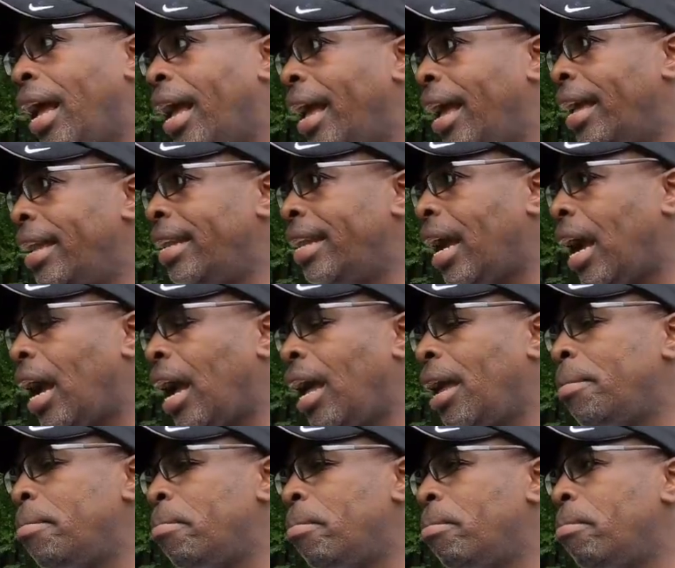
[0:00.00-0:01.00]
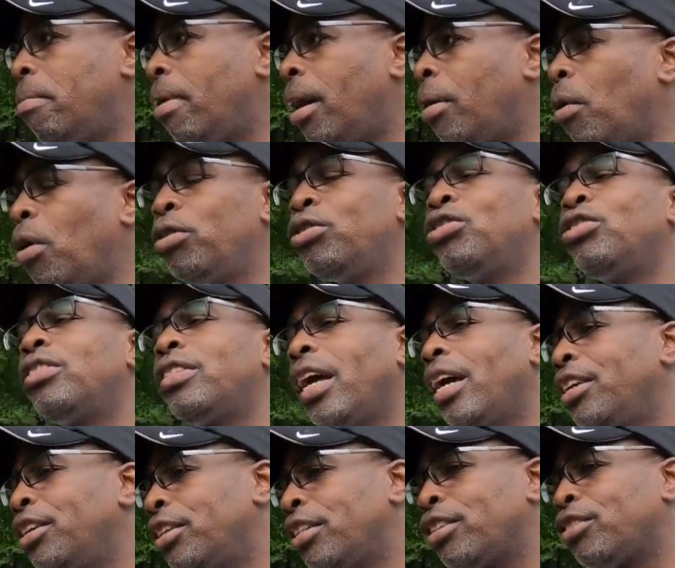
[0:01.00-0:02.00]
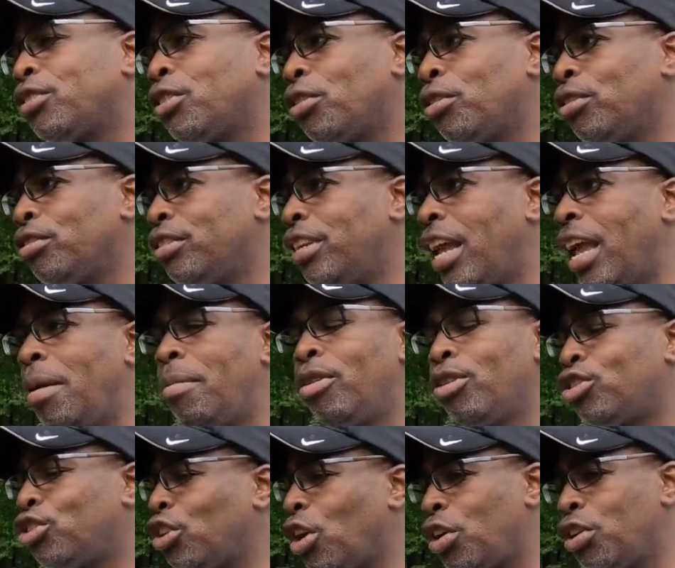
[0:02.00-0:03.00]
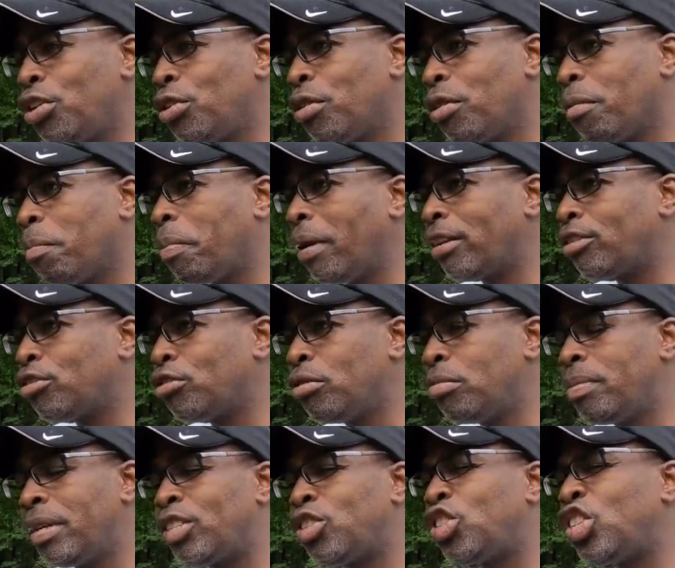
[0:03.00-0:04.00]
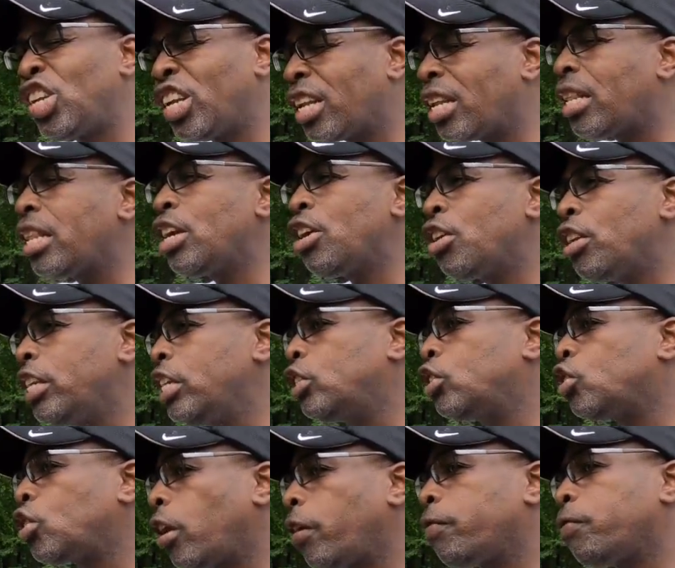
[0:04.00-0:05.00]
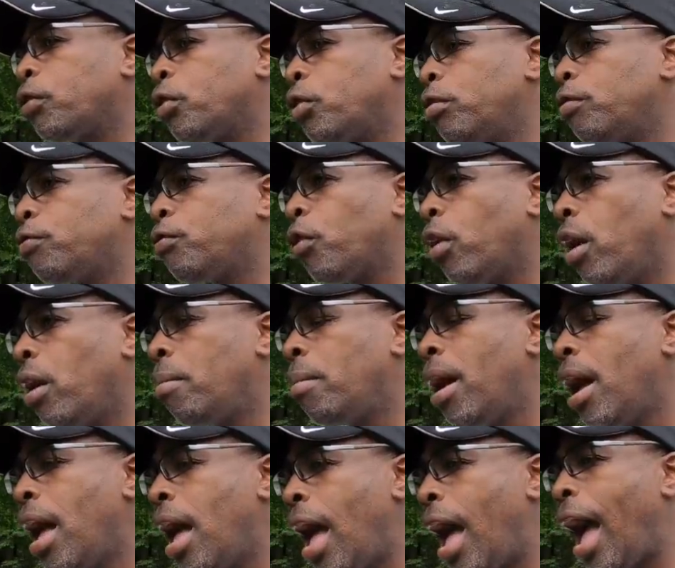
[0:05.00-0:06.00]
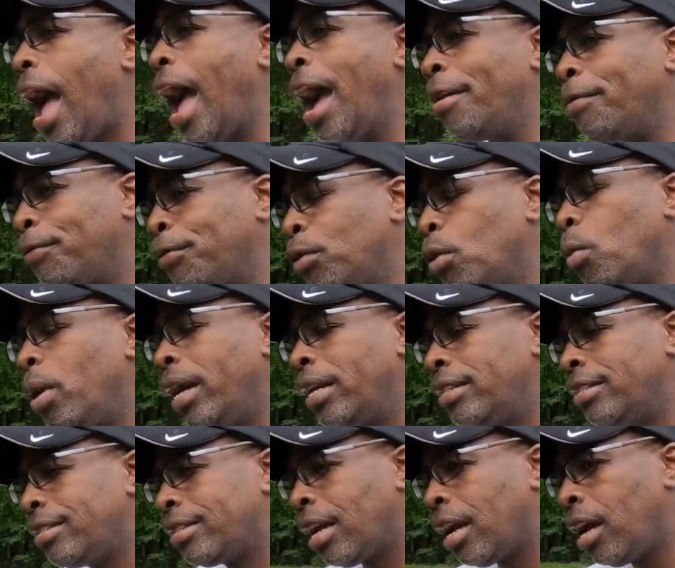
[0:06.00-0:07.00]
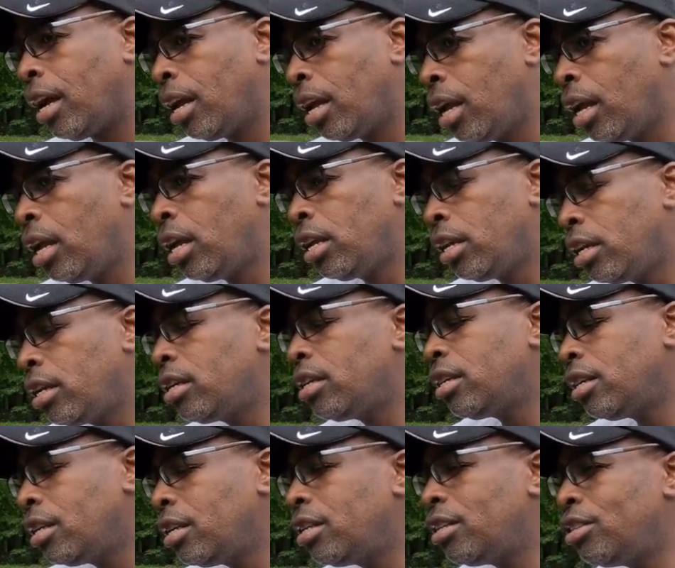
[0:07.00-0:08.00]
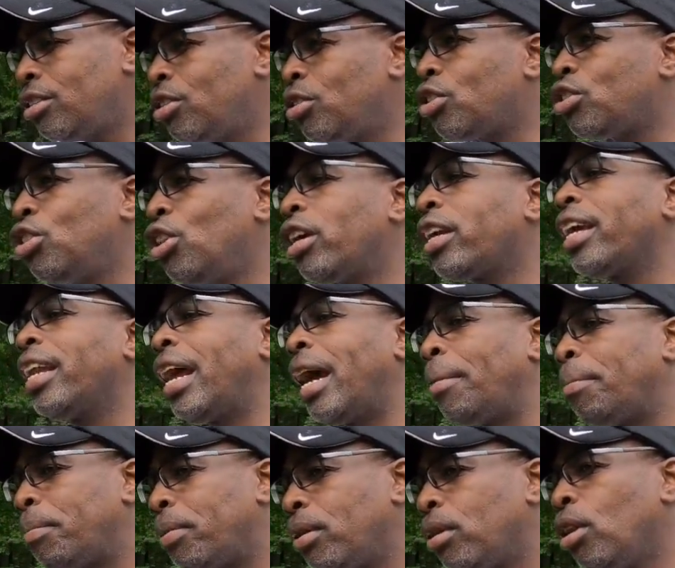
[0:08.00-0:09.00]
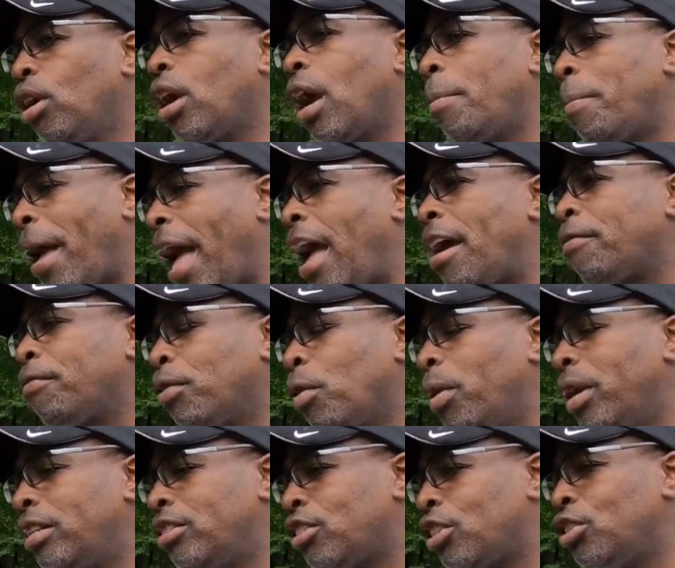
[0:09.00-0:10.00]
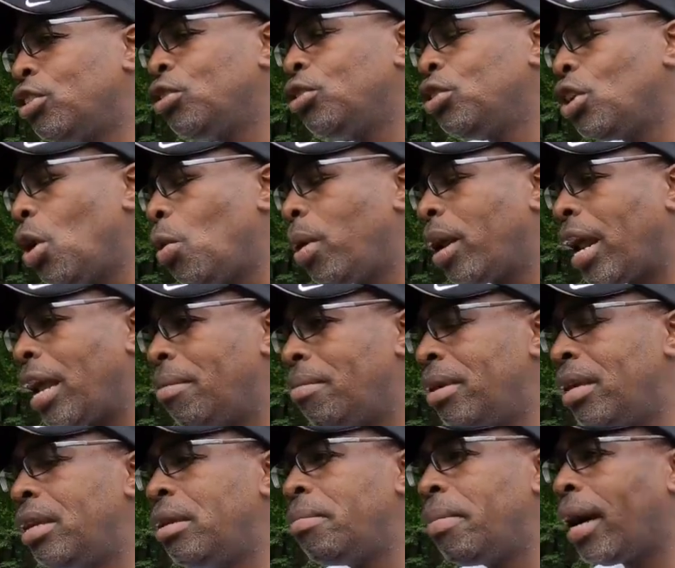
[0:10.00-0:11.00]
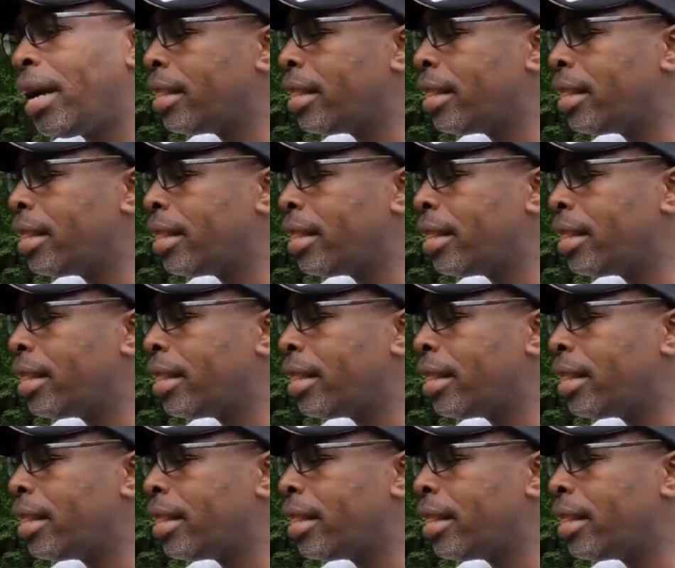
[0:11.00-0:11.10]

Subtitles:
And I won't tell you this girl's name or show you her picture, but she clearly suffered from affluenza. You look it up. Look up affluenza. You'll know what I mean